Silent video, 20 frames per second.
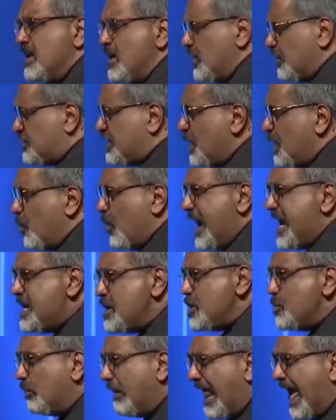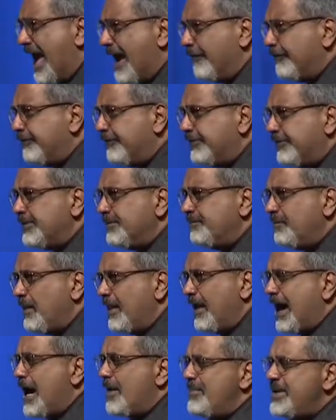See, when you laugh,
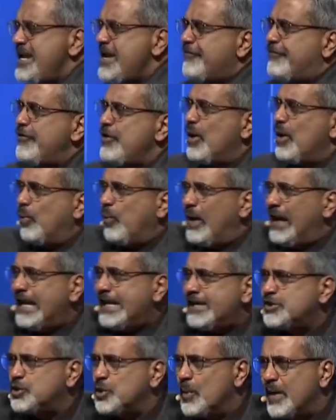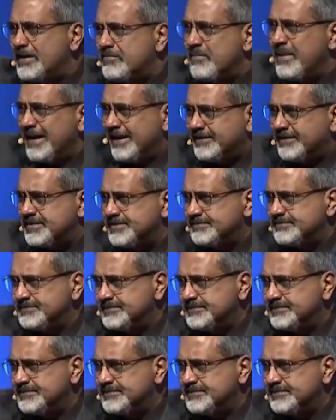how many of you are willing to admit